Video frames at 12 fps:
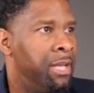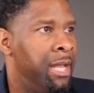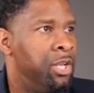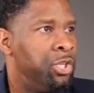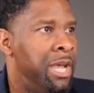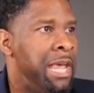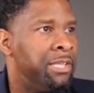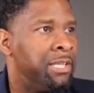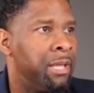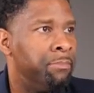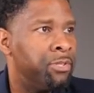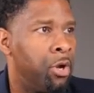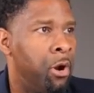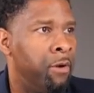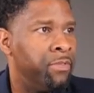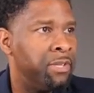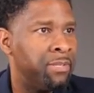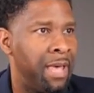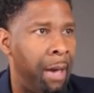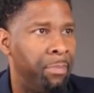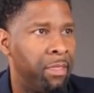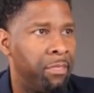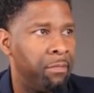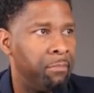Didn't Jesus observe the
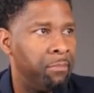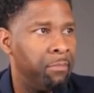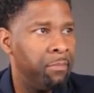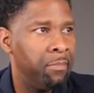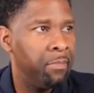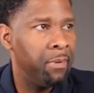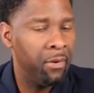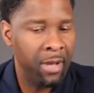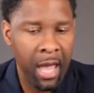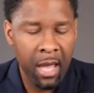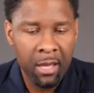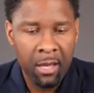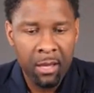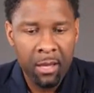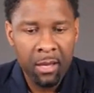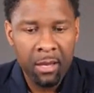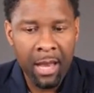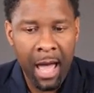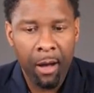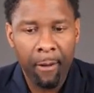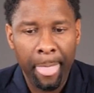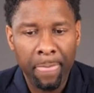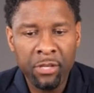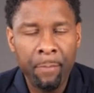Sabbath? Okay. Now,
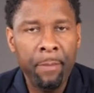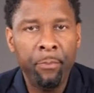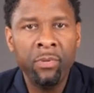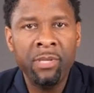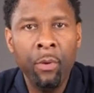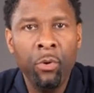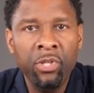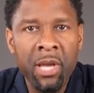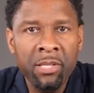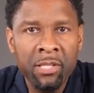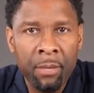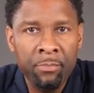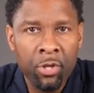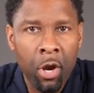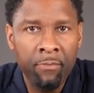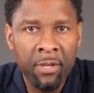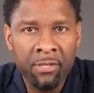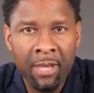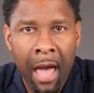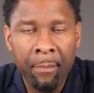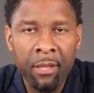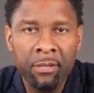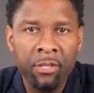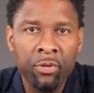some people say, well, Jesus observed the
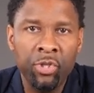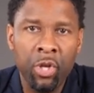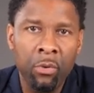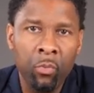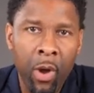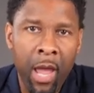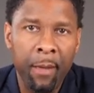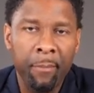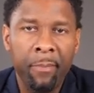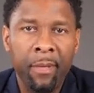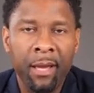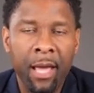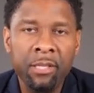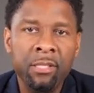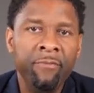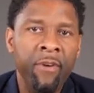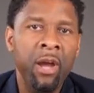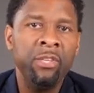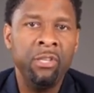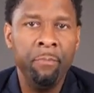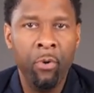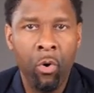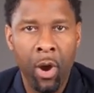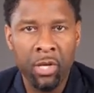Sabbath, so shouldn't we? Okay, this is a very
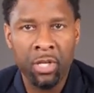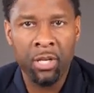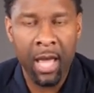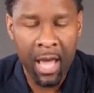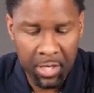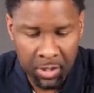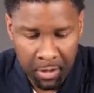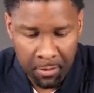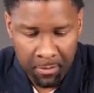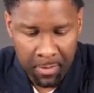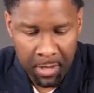simple question to answer.